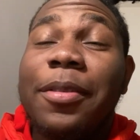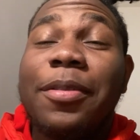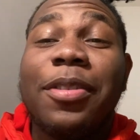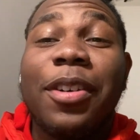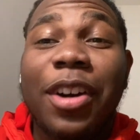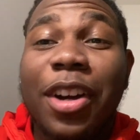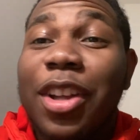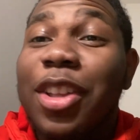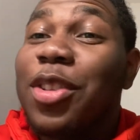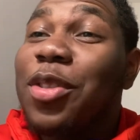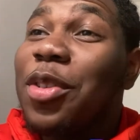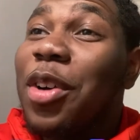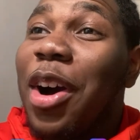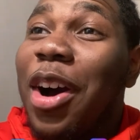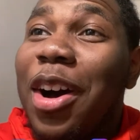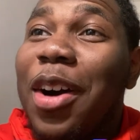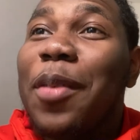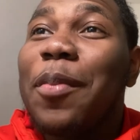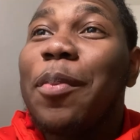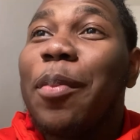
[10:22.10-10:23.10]
fucking you
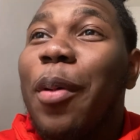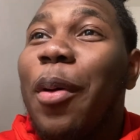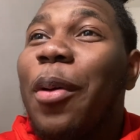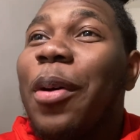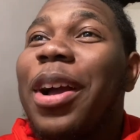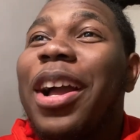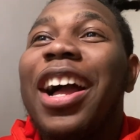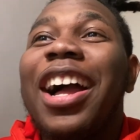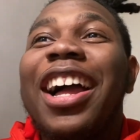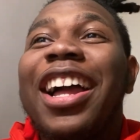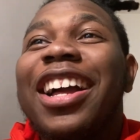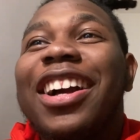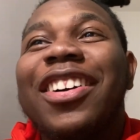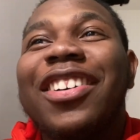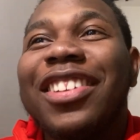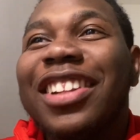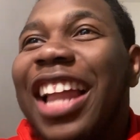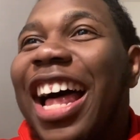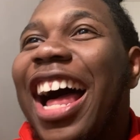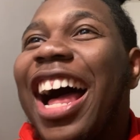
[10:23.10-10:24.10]
up, boy. I ain't
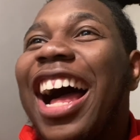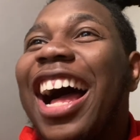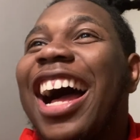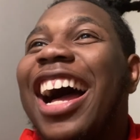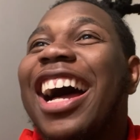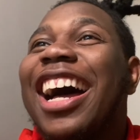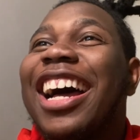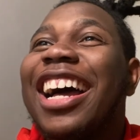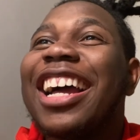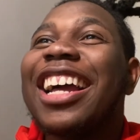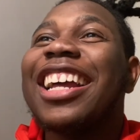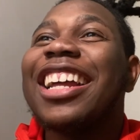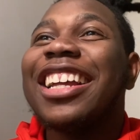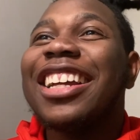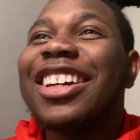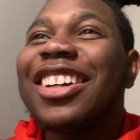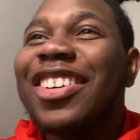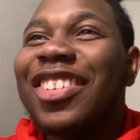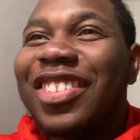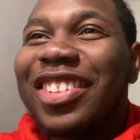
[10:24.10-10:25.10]
gonna lie.
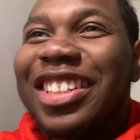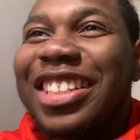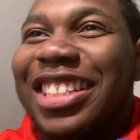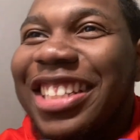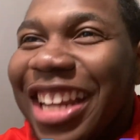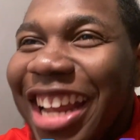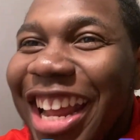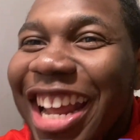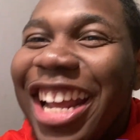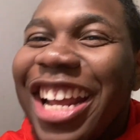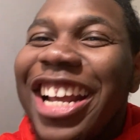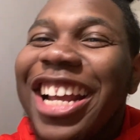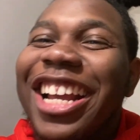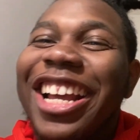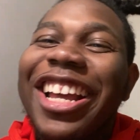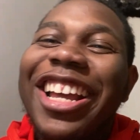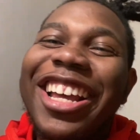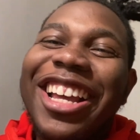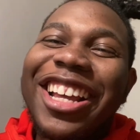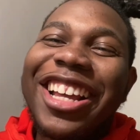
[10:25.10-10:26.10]

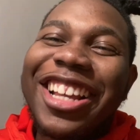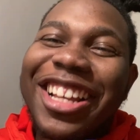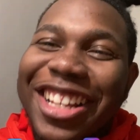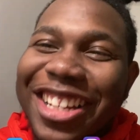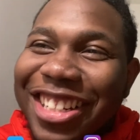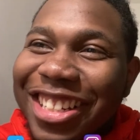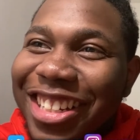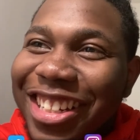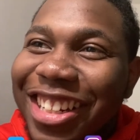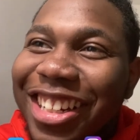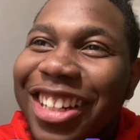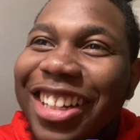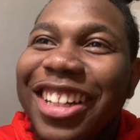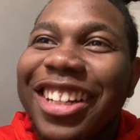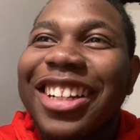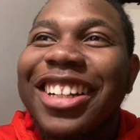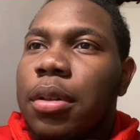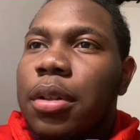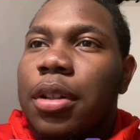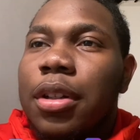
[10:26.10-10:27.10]
Sheesh.
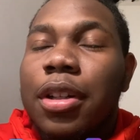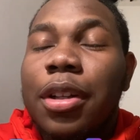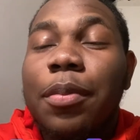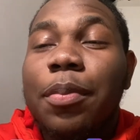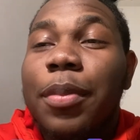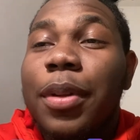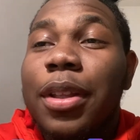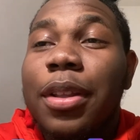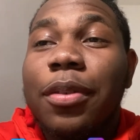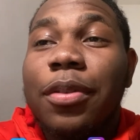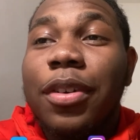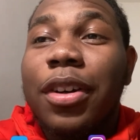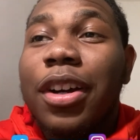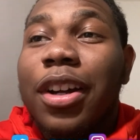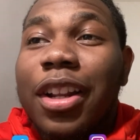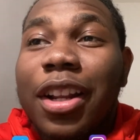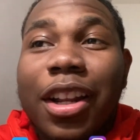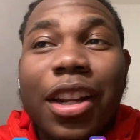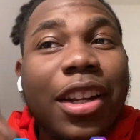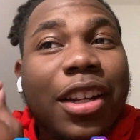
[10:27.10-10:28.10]
You beat the fuck out
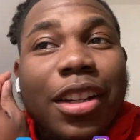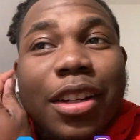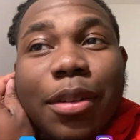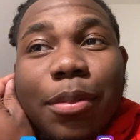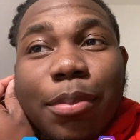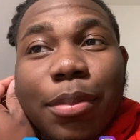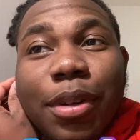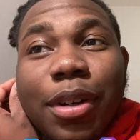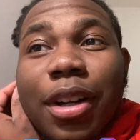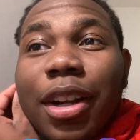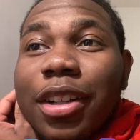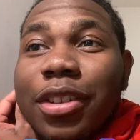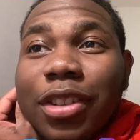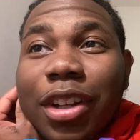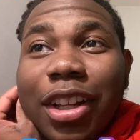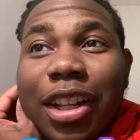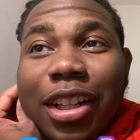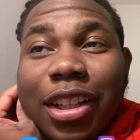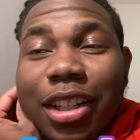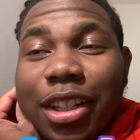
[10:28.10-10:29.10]
of that nigga, bro. That's
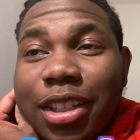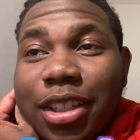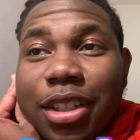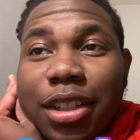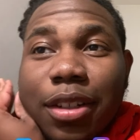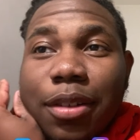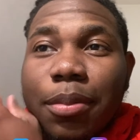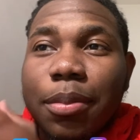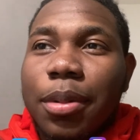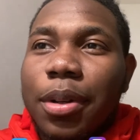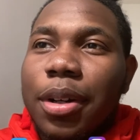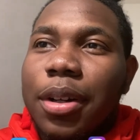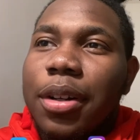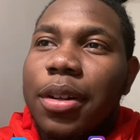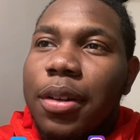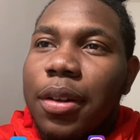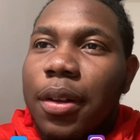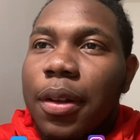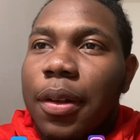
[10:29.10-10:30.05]
what I like to see, bro.